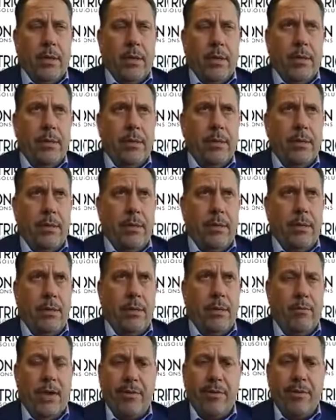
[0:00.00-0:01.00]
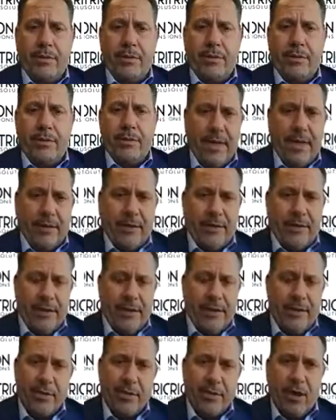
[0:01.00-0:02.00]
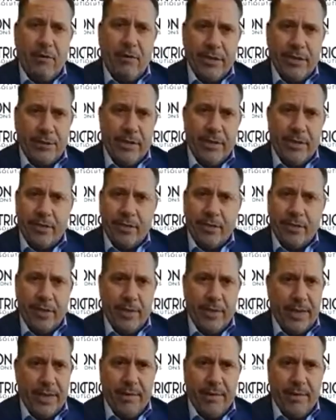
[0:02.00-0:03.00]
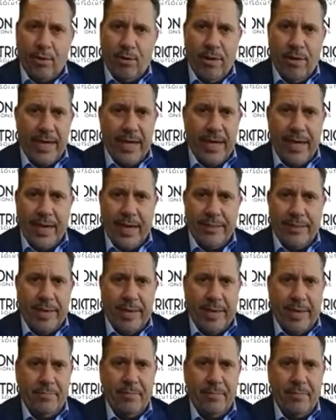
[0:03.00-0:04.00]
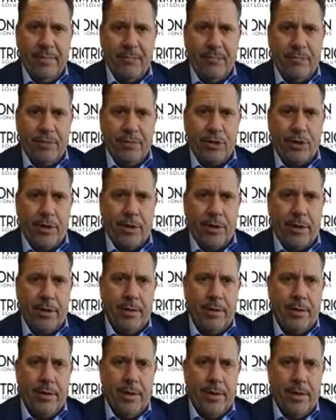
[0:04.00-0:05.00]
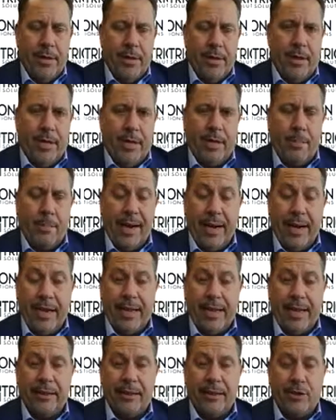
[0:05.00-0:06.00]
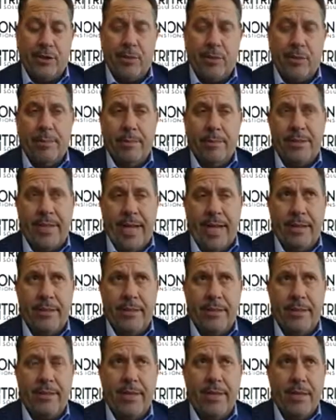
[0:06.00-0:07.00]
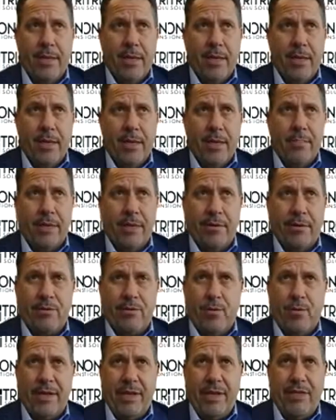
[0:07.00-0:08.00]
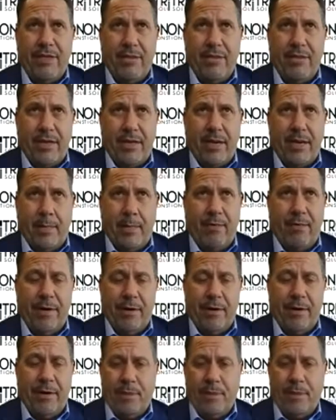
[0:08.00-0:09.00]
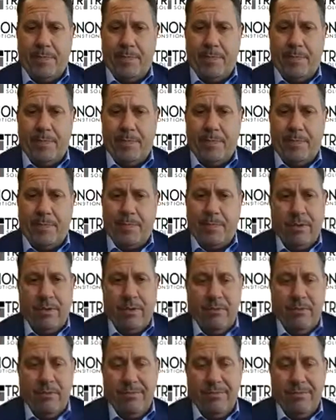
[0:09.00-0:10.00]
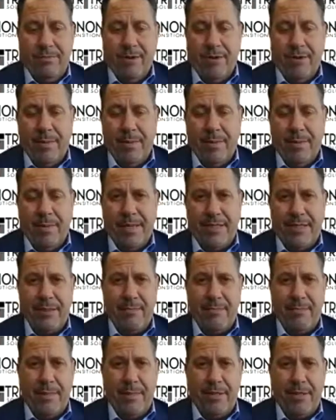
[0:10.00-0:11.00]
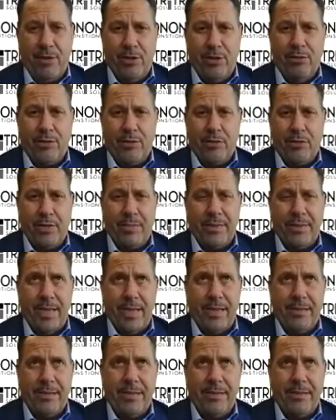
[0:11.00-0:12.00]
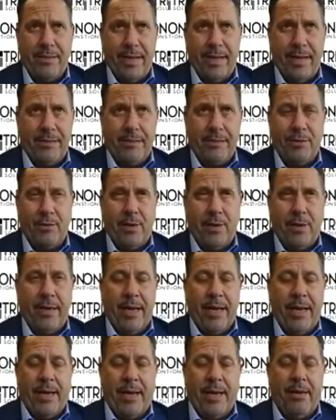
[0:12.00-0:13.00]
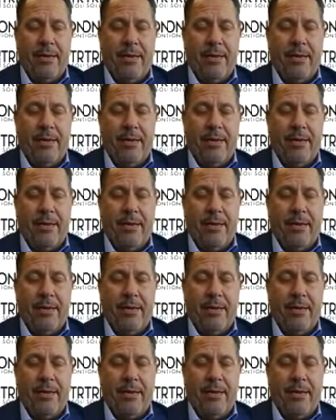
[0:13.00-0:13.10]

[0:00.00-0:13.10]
Well, there's, we like to think there's always risk of terminating an employee at any time, for sure, depending on the circumstances. But there's really a couple very specific, you're limited to maybe 2 circumstances right now.